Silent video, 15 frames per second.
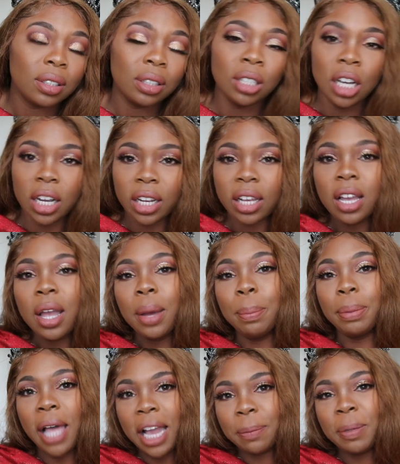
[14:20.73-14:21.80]
Look,
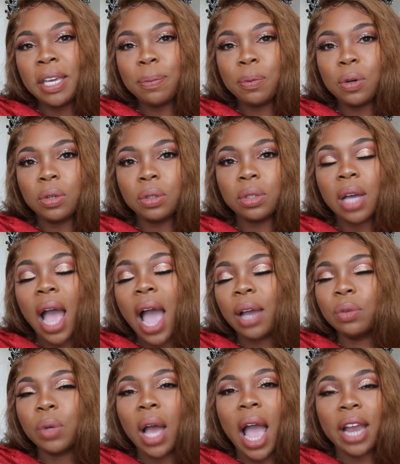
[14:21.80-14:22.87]
black people,
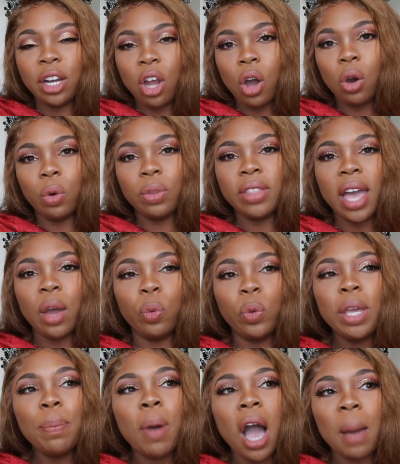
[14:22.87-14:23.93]
I know that
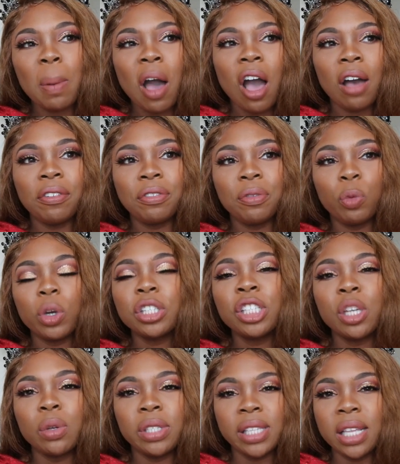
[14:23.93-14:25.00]
we pop off, we're
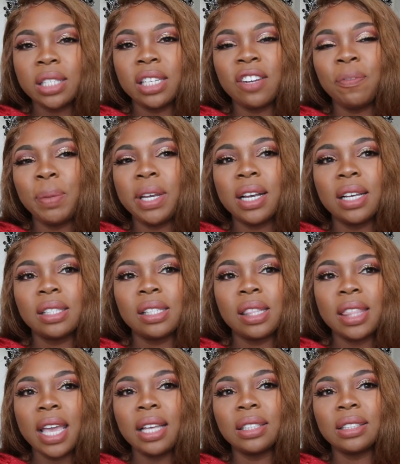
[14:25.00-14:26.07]
so sensitive because
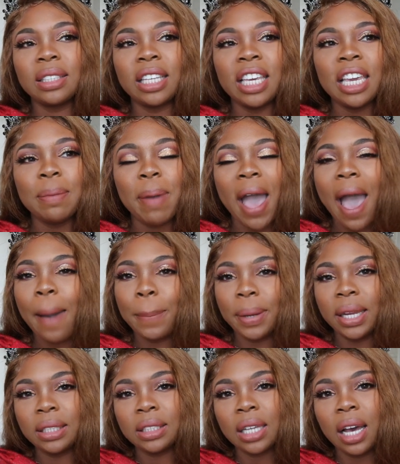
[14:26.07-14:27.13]
things keep
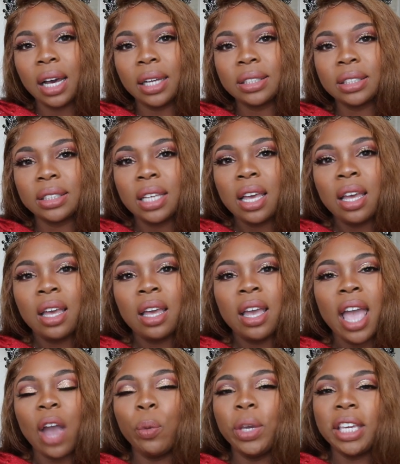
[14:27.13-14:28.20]
happening to us
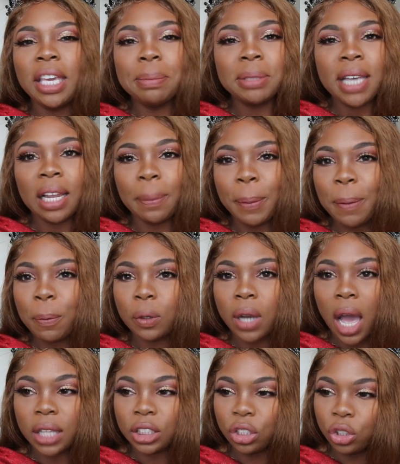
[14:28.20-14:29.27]
and we keep telling people
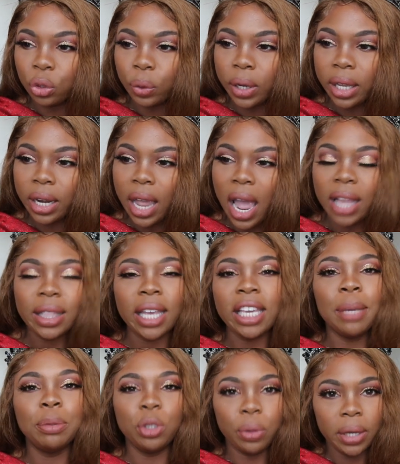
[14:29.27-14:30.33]
not to do it and they
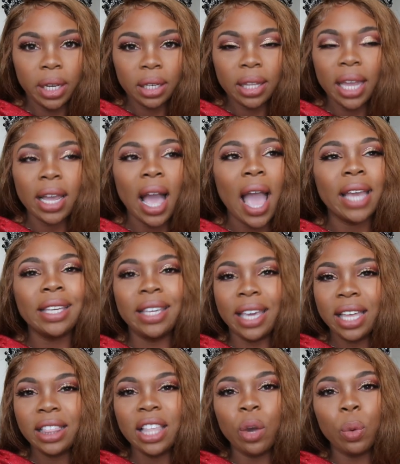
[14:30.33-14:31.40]
keep doing it. Like, I
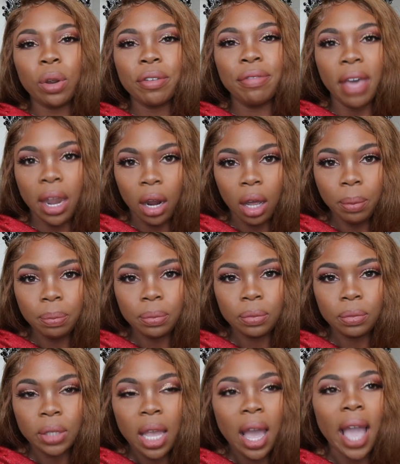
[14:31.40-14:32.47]
get that we're fed
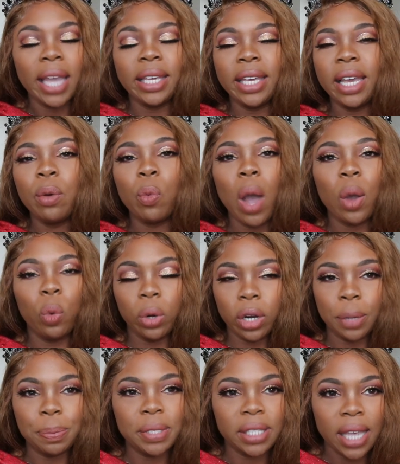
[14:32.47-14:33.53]
up. I get why we're
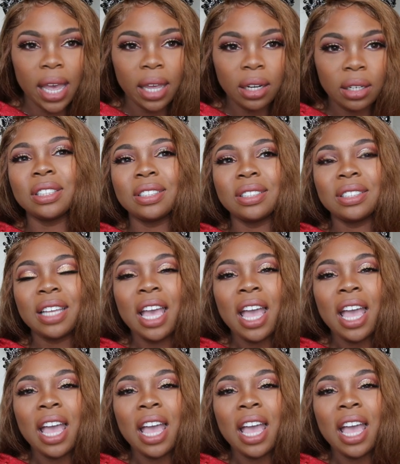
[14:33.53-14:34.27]
upset.